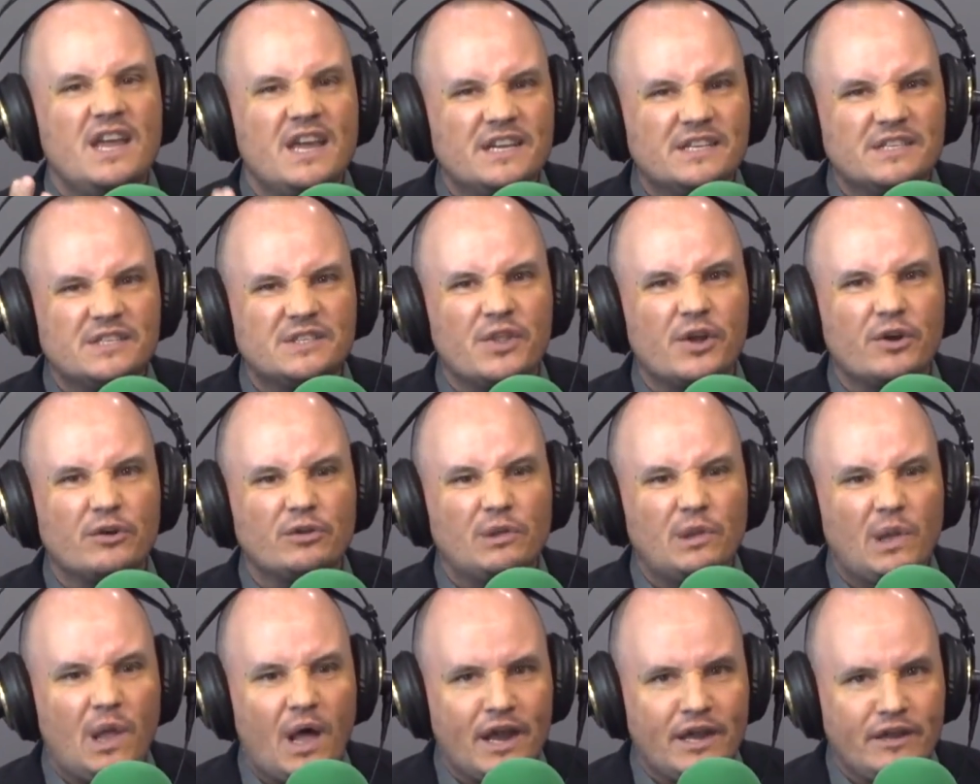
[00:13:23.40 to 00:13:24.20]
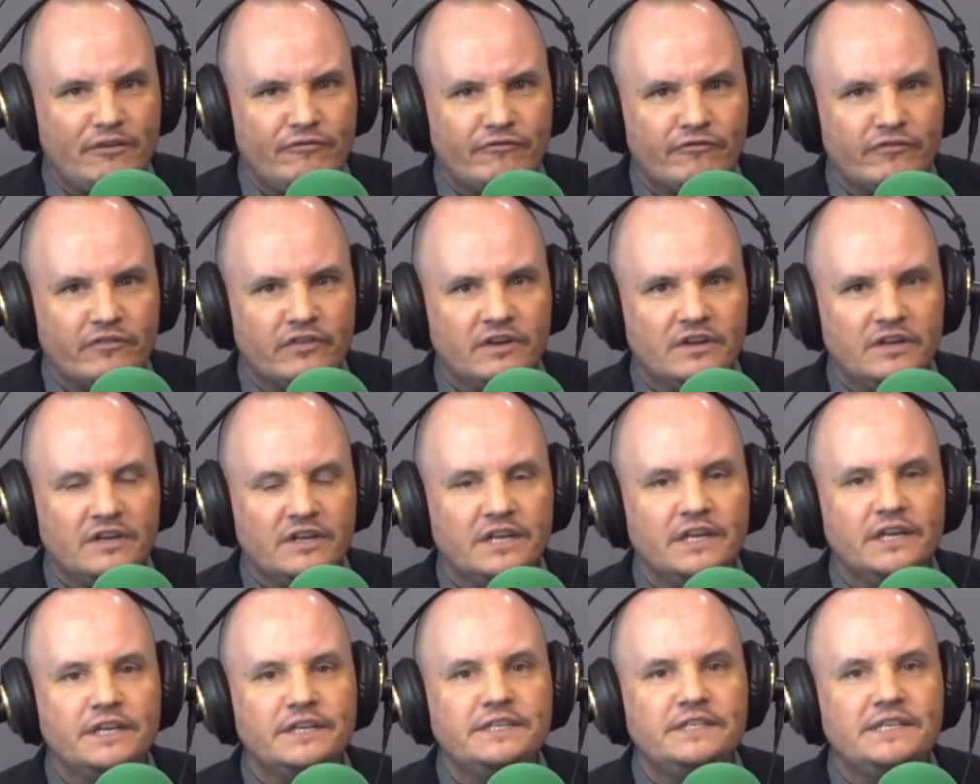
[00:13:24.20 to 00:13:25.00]
Is their life
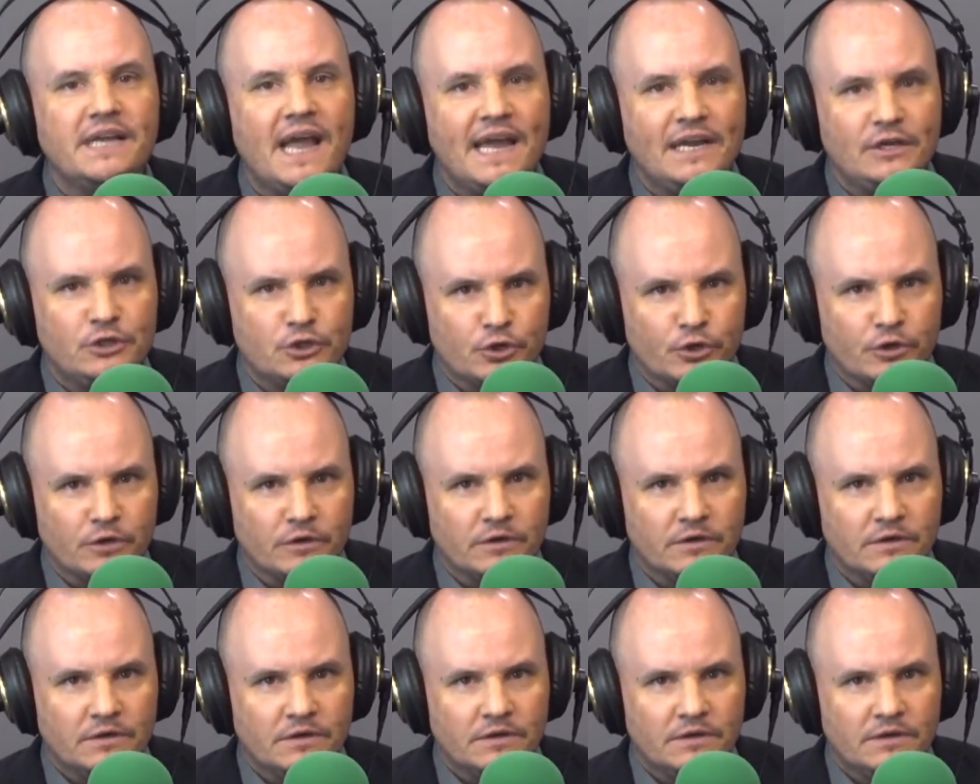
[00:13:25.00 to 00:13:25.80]
in danger?